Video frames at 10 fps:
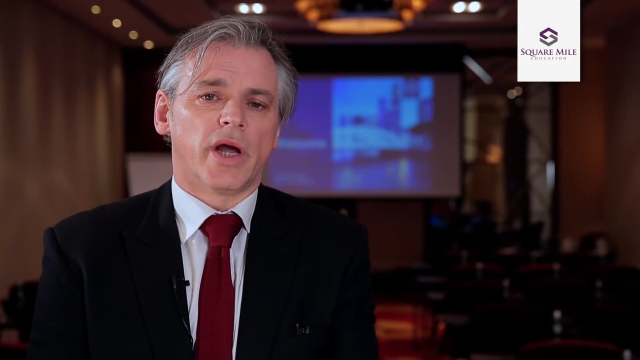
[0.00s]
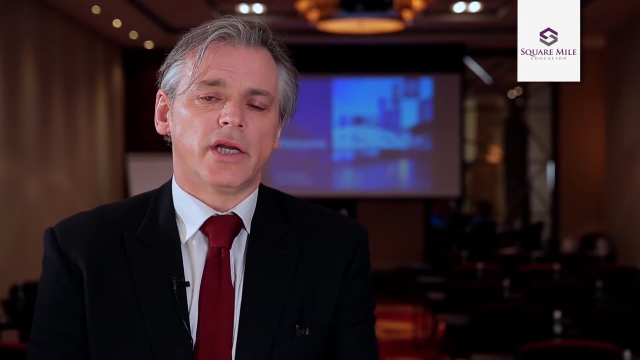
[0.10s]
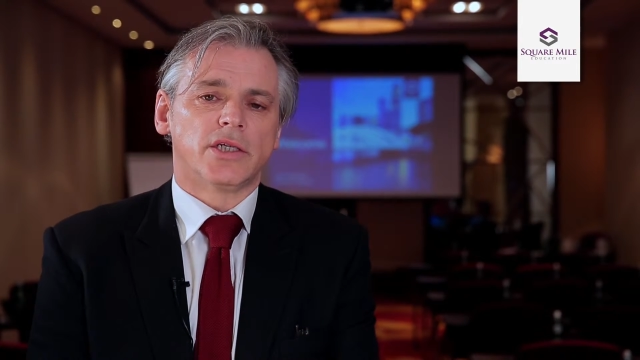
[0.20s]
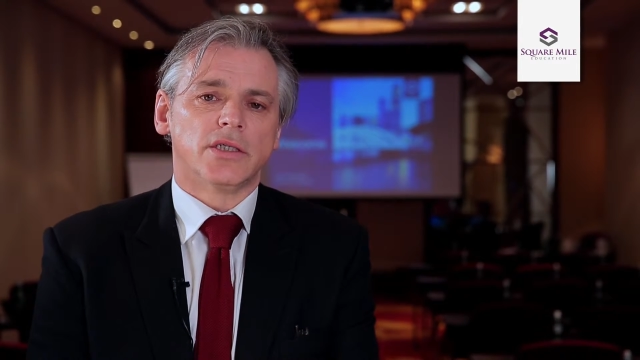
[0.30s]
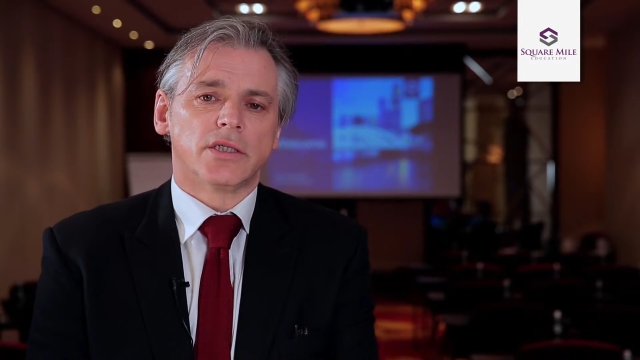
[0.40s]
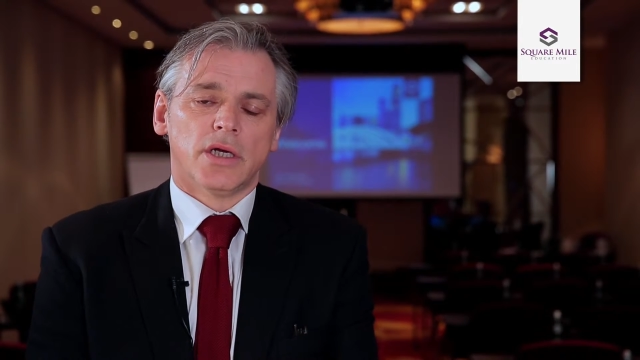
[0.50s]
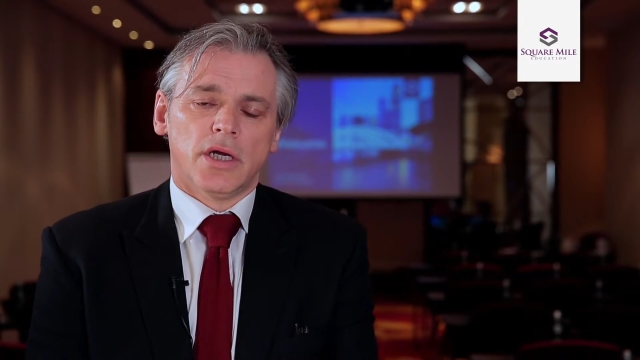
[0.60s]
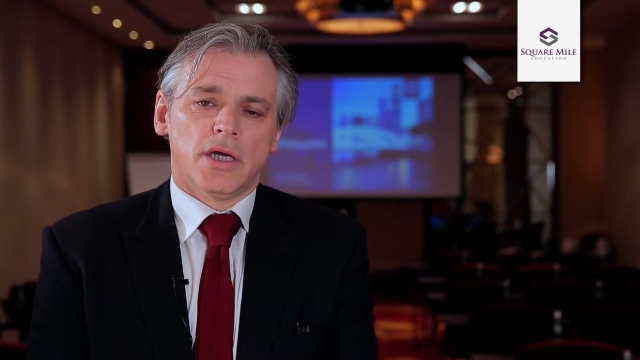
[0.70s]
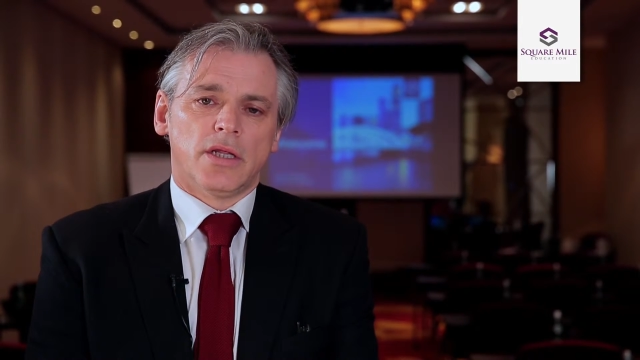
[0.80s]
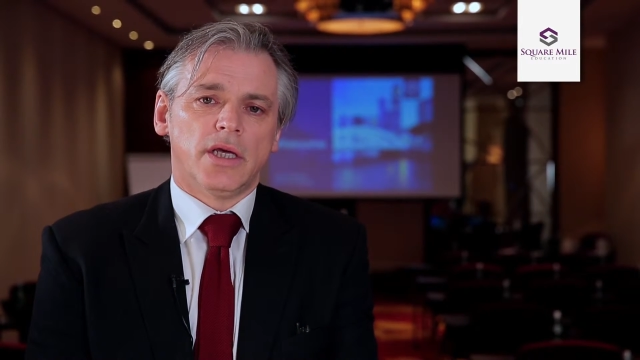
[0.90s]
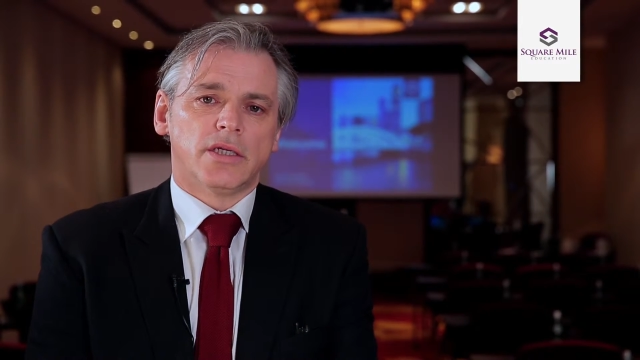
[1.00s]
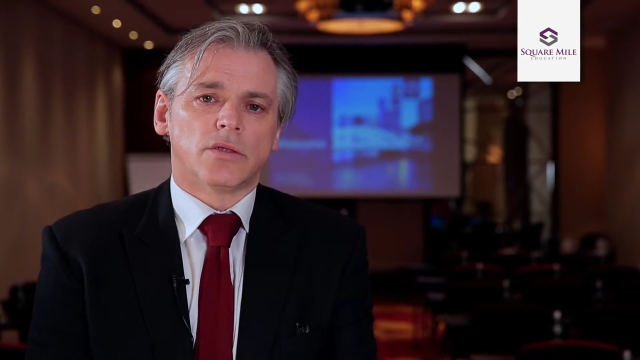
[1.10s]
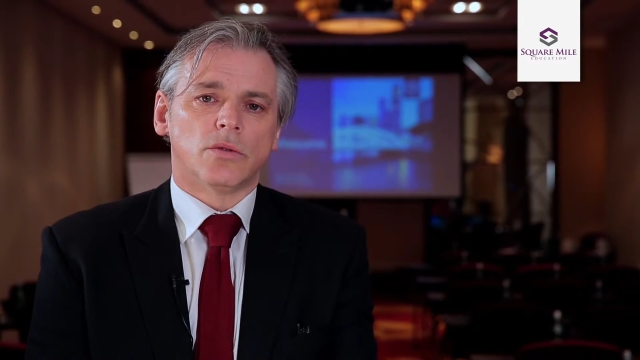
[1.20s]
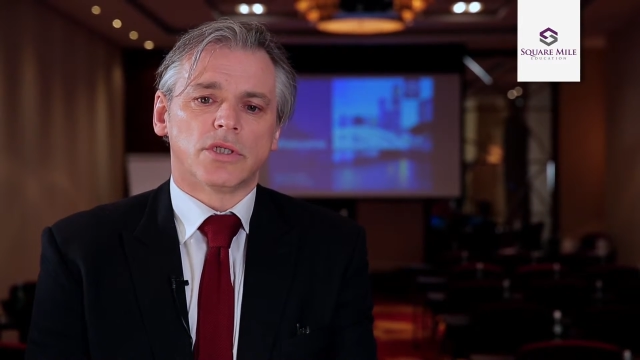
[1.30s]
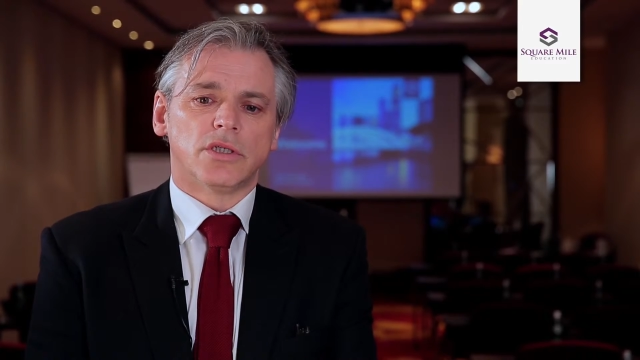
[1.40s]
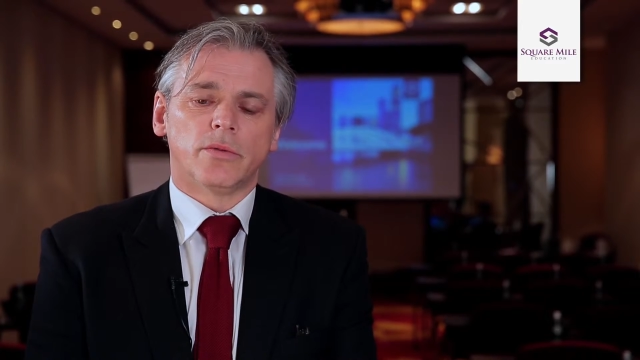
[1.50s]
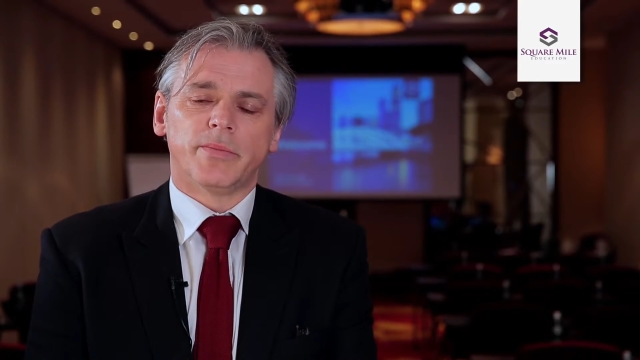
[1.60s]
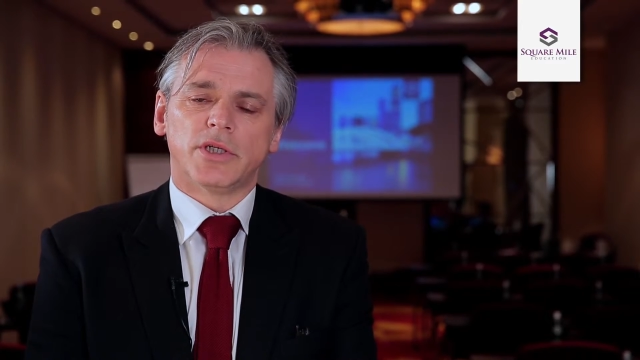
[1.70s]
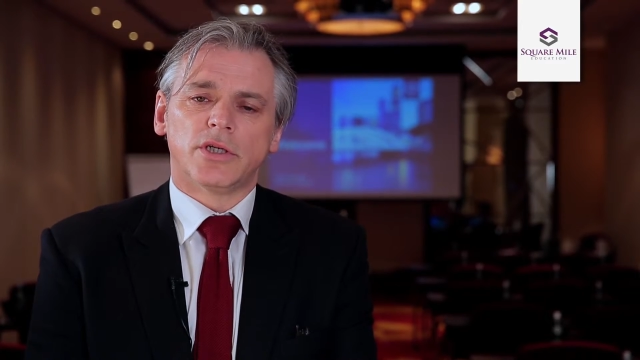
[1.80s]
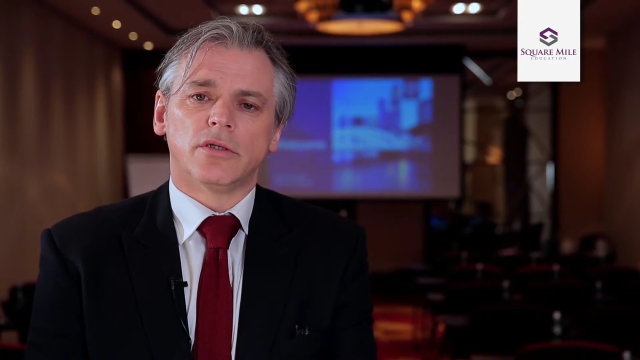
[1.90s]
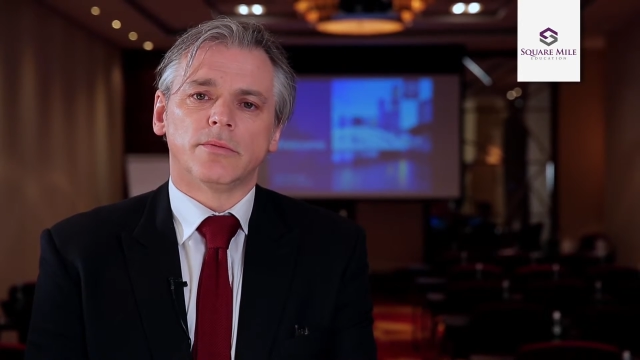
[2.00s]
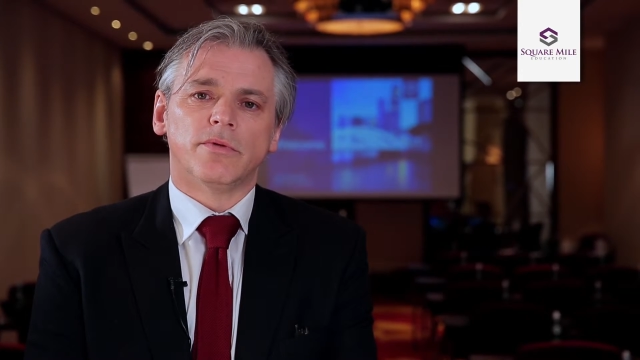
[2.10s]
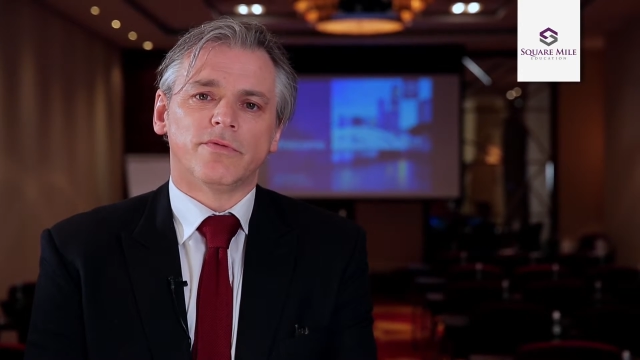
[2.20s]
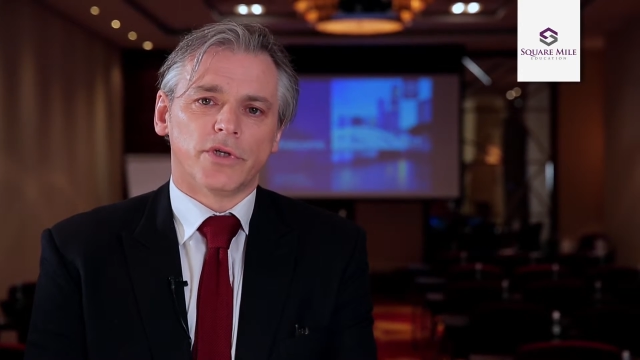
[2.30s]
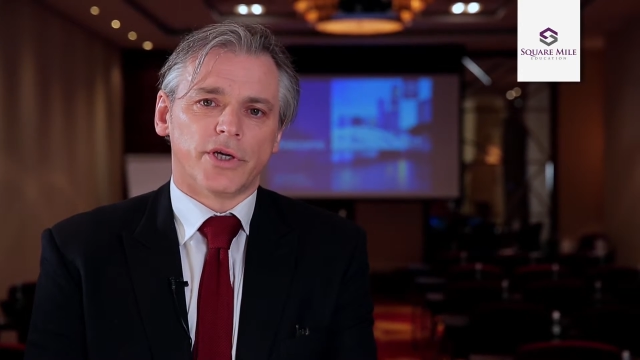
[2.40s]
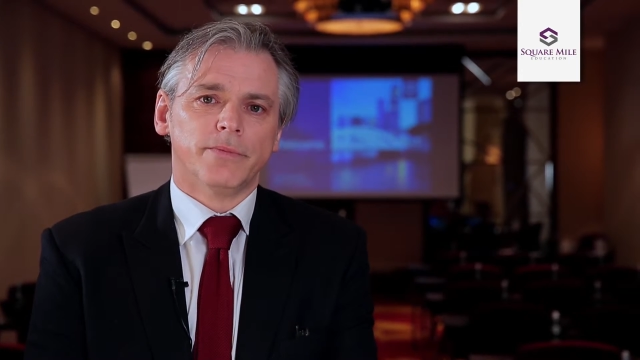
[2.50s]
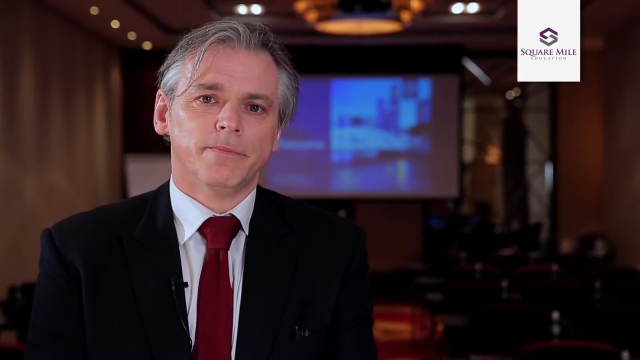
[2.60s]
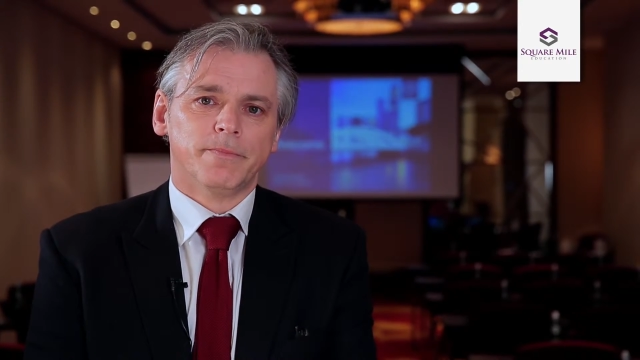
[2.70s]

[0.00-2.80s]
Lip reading: hedgers, these courses would be suitable for you.